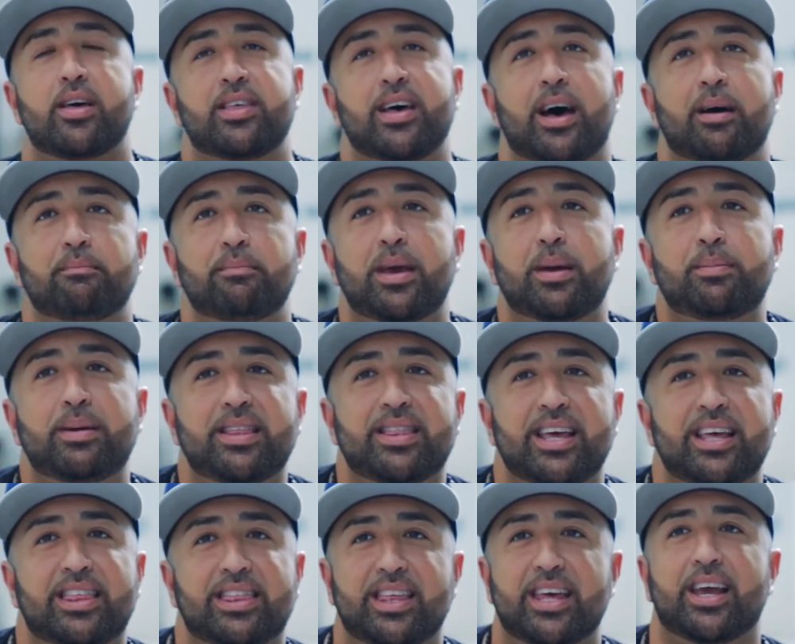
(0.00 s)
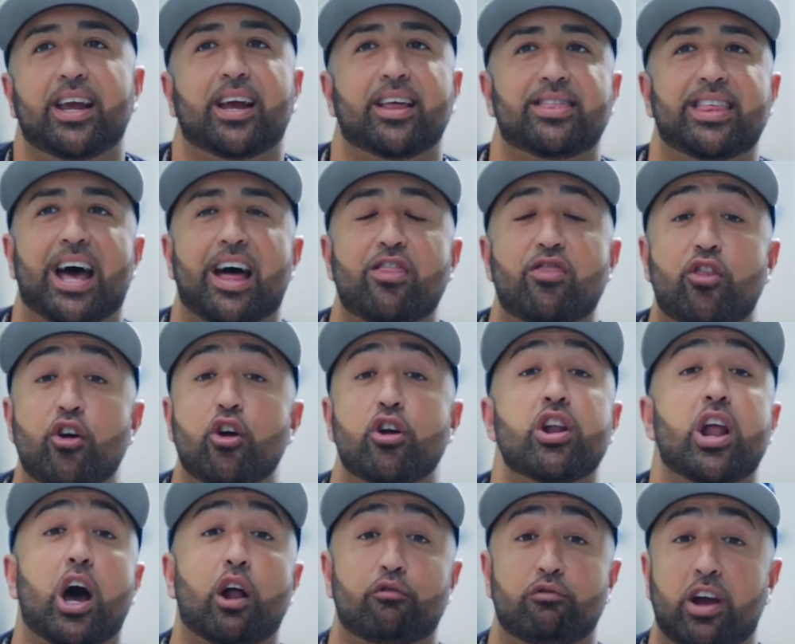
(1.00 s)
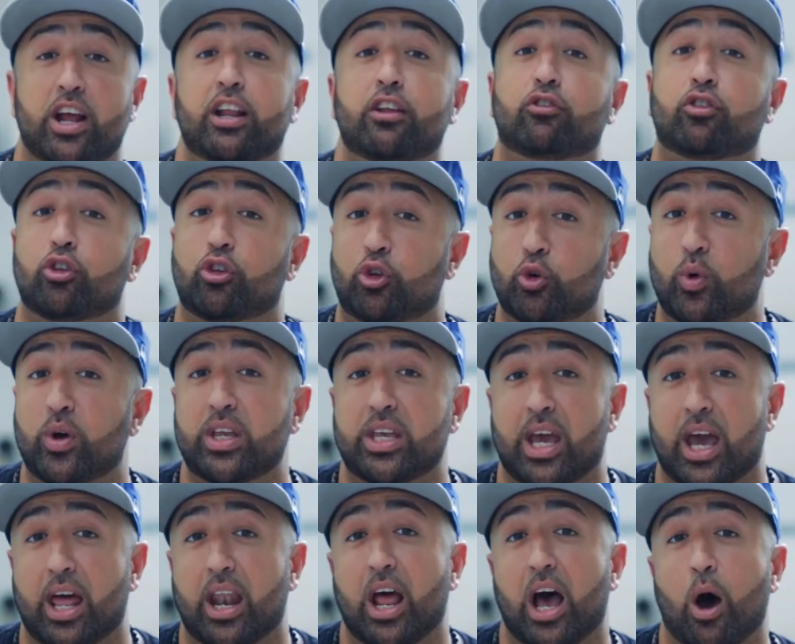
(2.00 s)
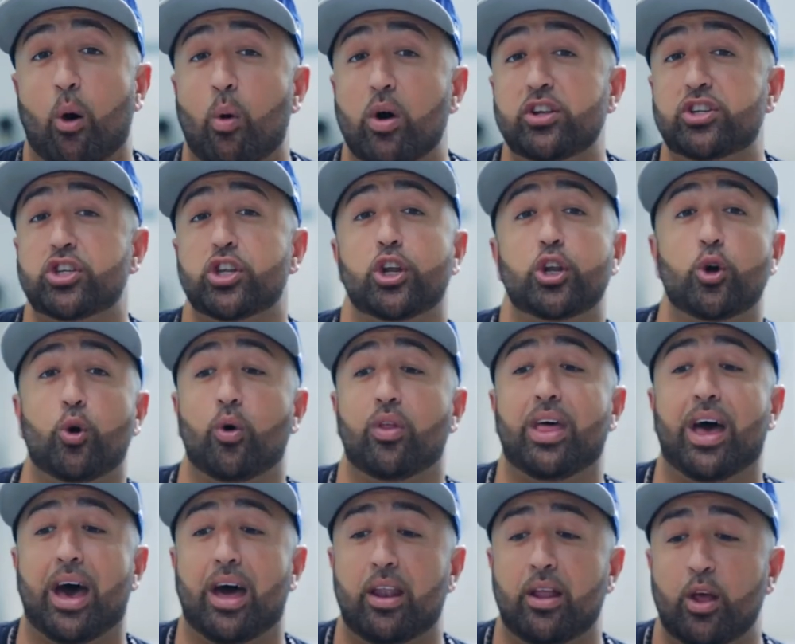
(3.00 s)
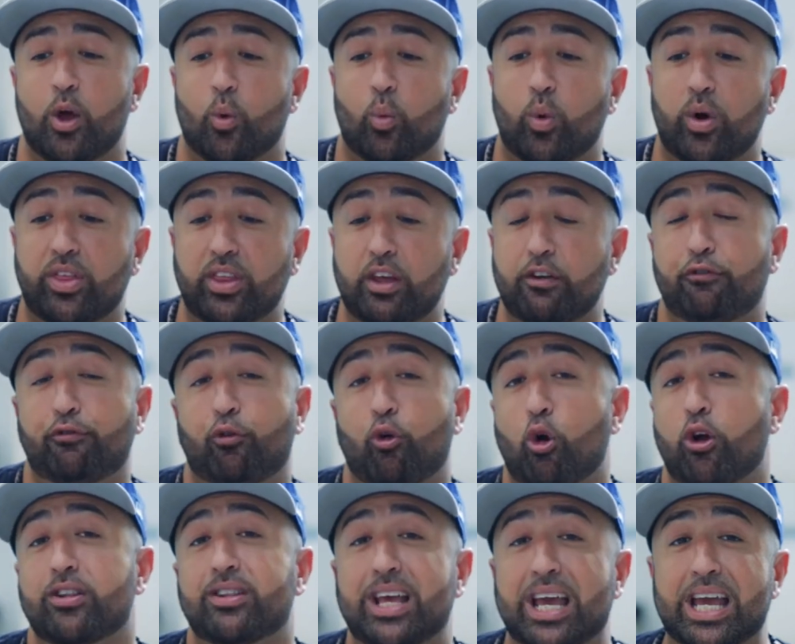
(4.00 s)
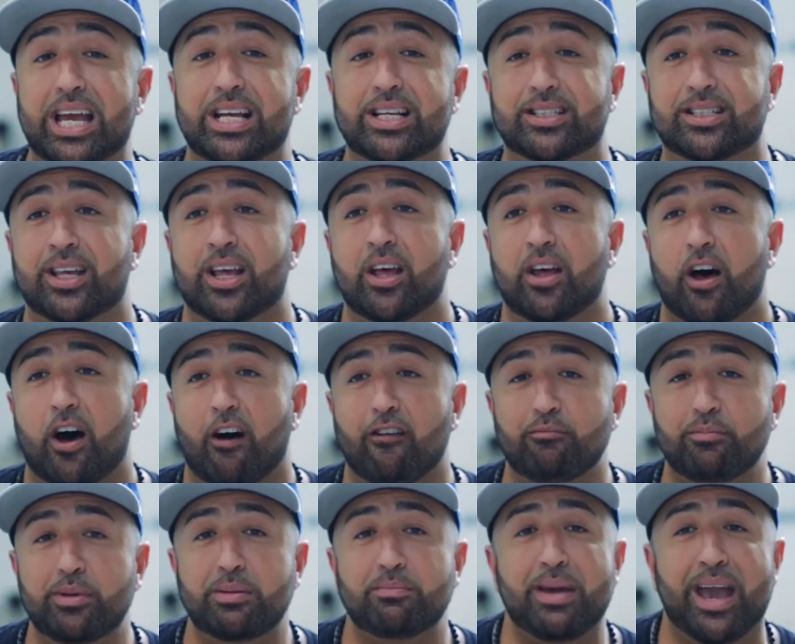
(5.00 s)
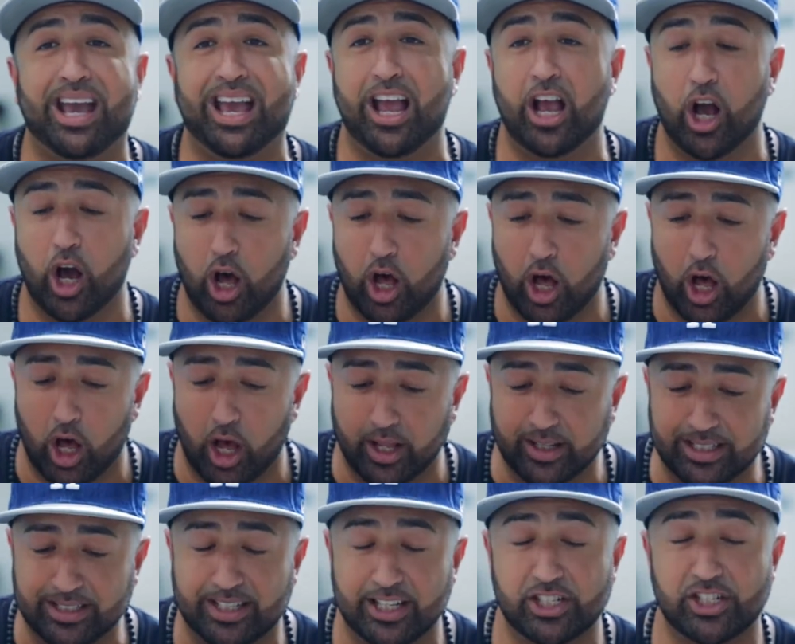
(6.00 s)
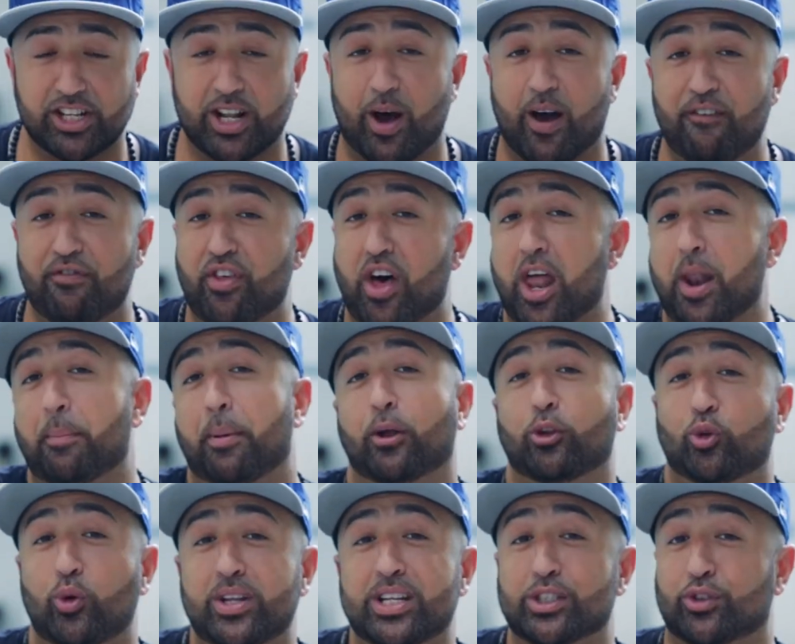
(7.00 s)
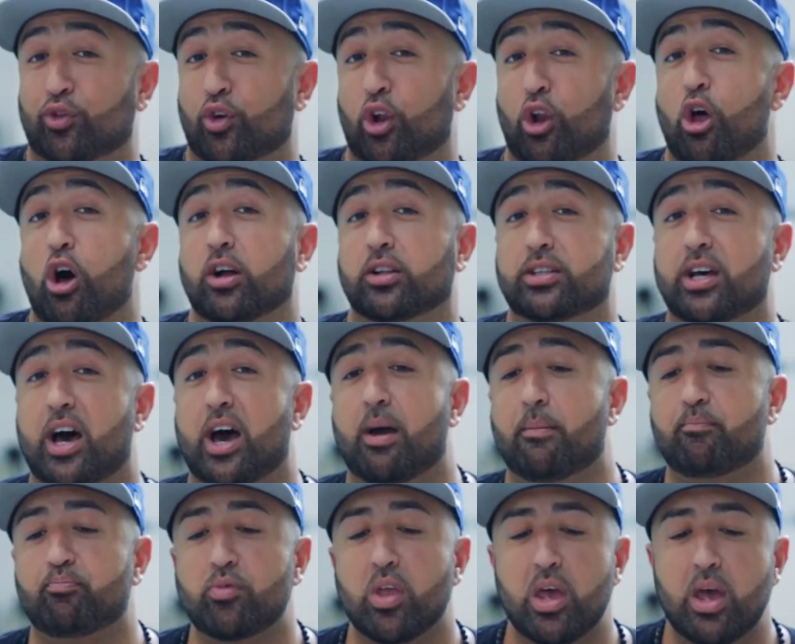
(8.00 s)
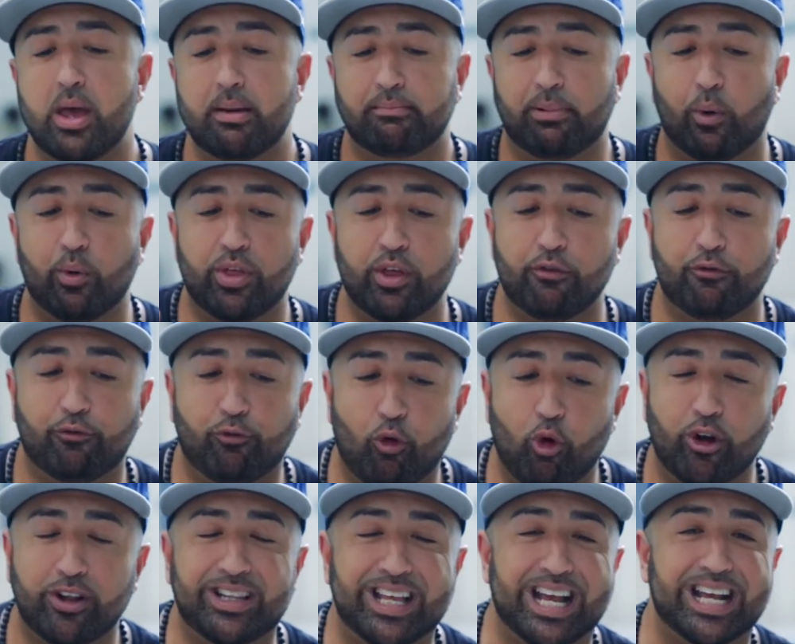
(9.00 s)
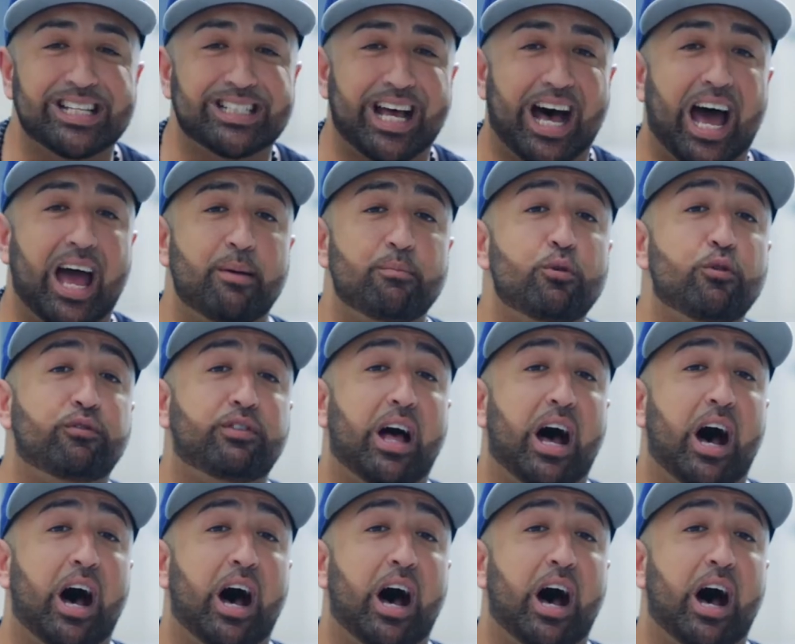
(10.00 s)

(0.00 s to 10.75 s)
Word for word: that maybe they think that they're not ready to do it yet. I want you to know that within four days of me making a decision, now I've thought about doing this for a long time, but within four days I moved